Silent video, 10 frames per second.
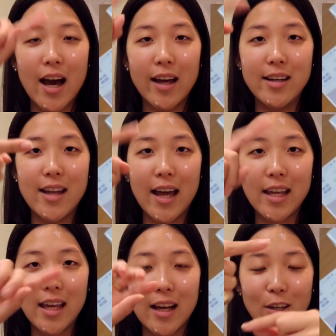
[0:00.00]
a
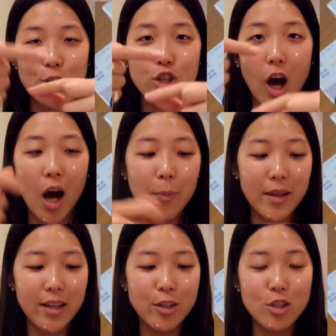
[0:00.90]
netting little top
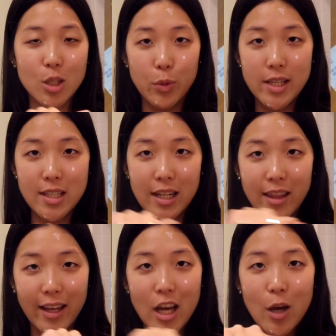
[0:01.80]
and then you squeeze it and
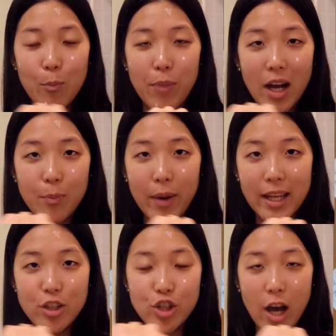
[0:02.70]
like bug
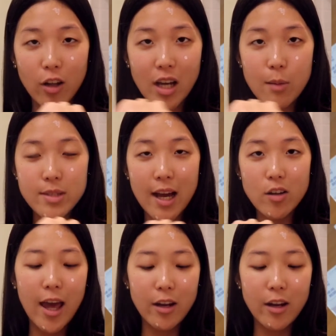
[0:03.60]
bite gel comes out